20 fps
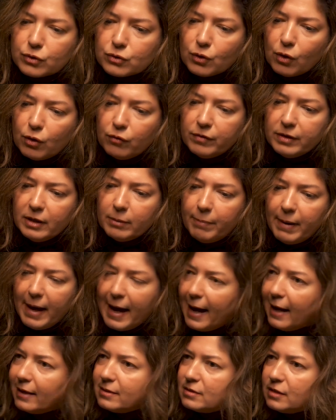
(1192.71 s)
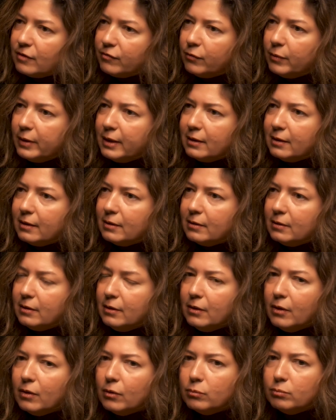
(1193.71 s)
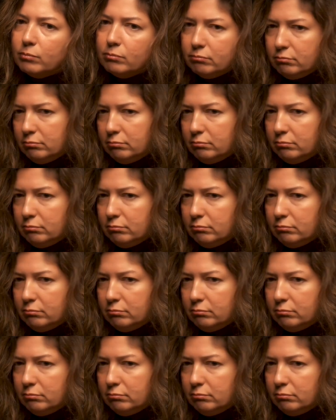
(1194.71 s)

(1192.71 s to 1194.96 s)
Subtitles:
Soviet past, if we can, you know,